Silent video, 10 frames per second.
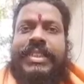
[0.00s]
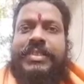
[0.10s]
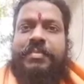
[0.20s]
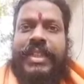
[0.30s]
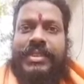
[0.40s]

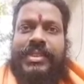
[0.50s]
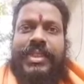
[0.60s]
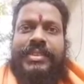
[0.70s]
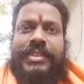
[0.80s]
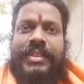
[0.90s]
is Mesh
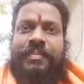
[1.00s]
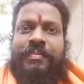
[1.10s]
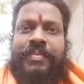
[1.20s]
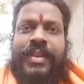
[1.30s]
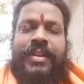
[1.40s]
Rashi.
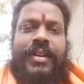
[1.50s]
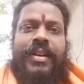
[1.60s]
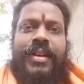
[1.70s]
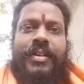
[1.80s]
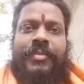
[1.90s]

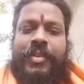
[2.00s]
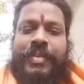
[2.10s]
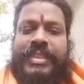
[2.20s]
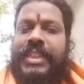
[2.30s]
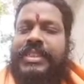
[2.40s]
For
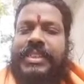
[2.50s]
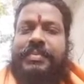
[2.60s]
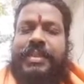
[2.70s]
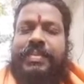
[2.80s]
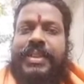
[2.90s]
Mesh Rashi
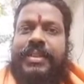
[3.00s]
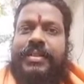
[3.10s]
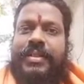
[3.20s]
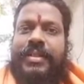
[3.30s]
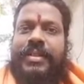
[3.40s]
people,
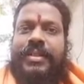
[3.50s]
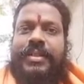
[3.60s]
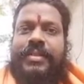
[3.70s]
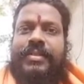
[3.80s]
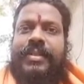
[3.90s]

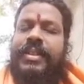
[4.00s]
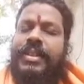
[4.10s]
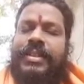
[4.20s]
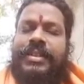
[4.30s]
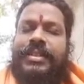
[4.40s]

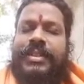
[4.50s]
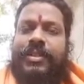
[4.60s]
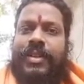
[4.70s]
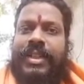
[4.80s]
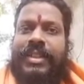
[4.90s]
this is a
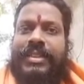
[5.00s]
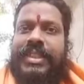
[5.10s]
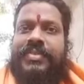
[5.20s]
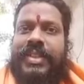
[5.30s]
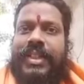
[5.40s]
quite
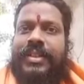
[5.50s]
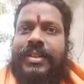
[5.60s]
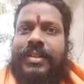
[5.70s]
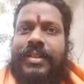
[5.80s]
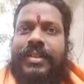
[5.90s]
decent week,
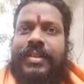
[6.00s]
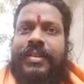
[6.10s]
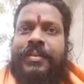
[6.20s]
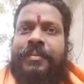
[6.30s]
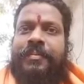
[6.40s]

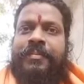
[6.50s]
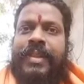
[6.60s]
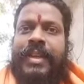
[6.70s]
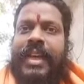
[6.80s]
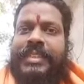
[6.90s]

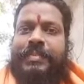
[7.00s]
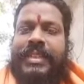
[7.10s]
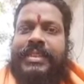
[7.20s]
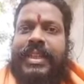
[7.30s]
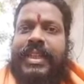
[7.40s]

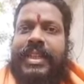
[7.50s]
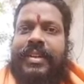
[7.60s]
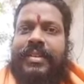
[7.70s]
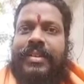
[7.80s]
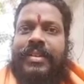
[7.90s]
especially
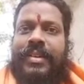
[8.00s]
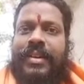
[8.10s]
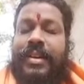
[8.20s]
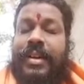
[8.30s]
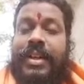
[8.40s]

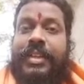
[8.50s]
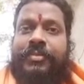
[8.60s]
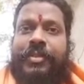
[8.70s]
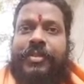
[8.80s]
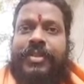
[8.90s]

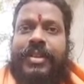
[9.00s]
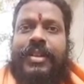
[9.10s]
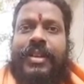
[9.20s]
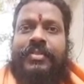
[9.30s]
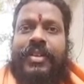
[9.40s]
if you
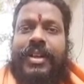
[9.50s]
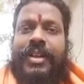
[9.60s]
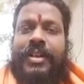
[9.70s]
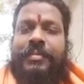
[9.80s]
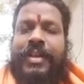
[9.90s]
if
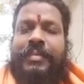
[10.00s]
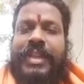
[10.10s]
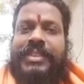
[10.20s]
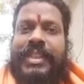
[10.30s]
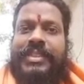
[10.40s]
a
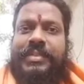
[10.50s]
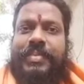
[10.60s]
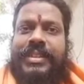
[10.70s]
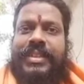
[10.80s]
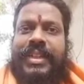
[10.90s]
Mesh Rashi
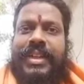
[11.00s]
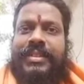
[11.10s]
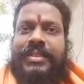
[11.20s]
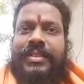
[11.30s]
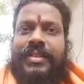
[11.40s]
person has